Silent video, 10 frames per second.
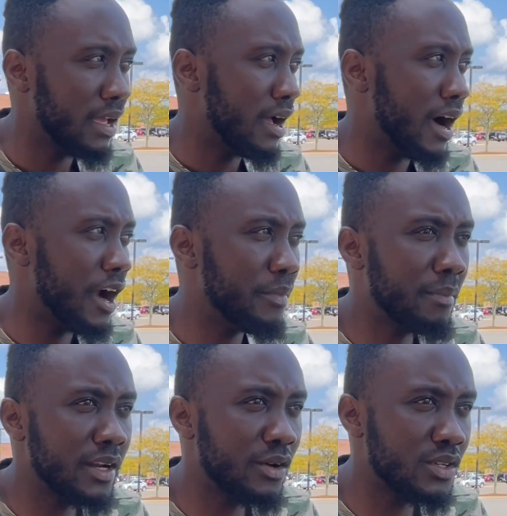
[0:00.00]
I
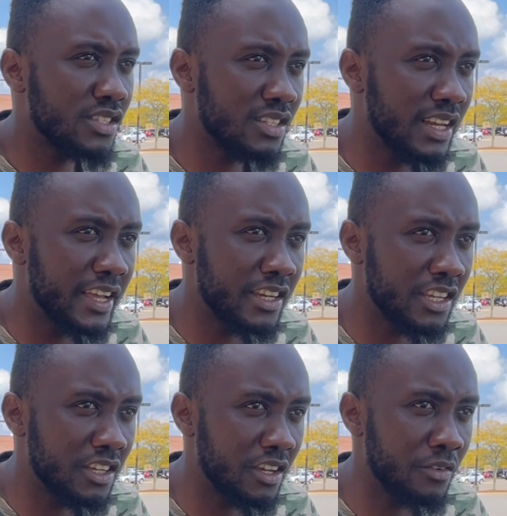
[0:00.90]
remember there was this
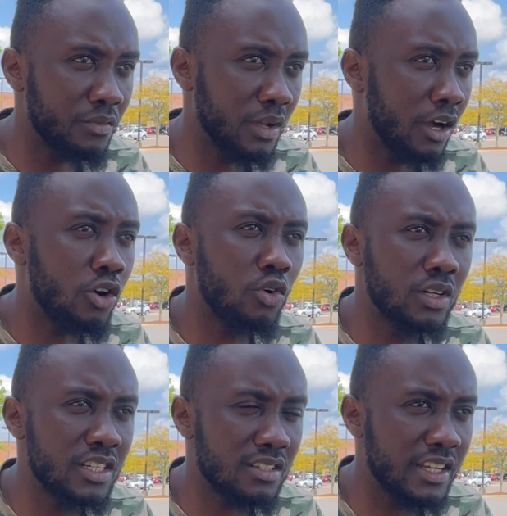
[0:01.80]
lady, a
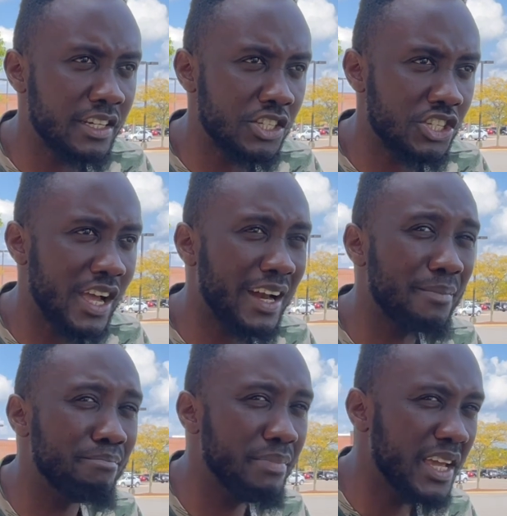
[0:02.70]
Congolese lady, she had a
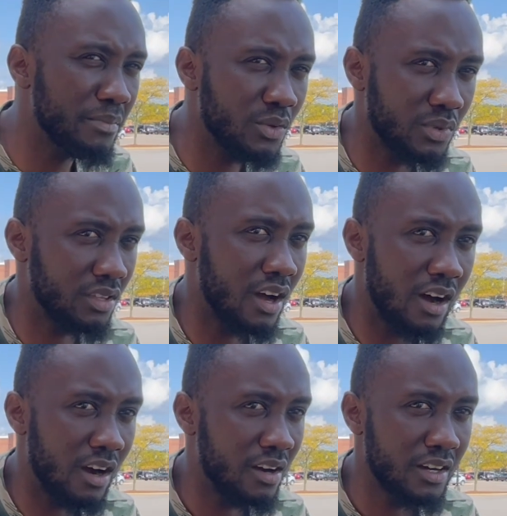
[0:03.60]
baby with her.
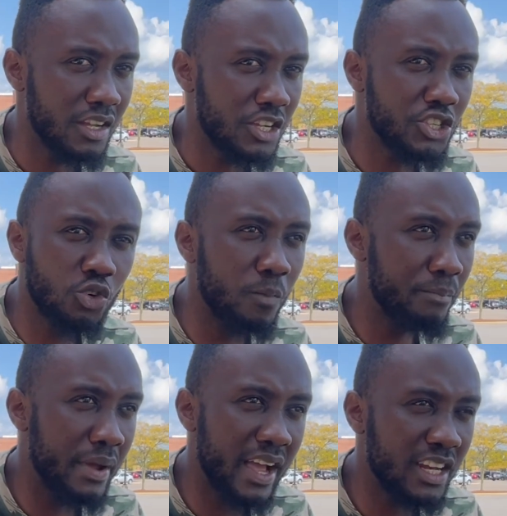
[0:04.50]
She could
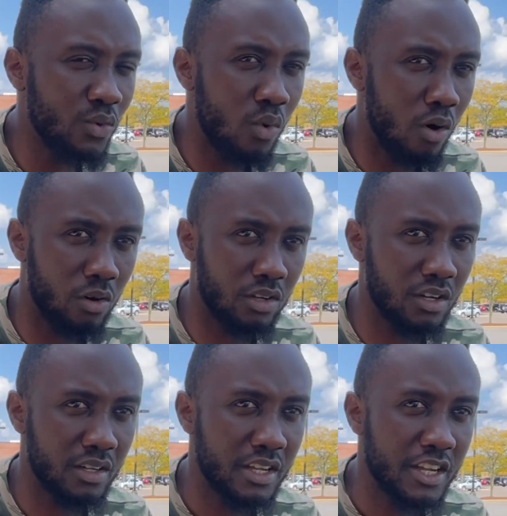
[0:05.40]
barely walk.
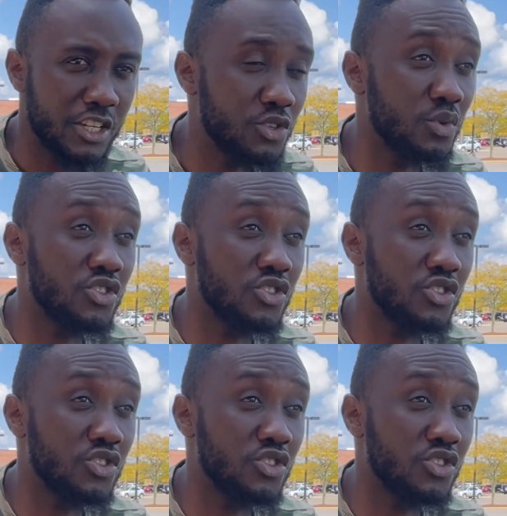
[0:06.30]
She was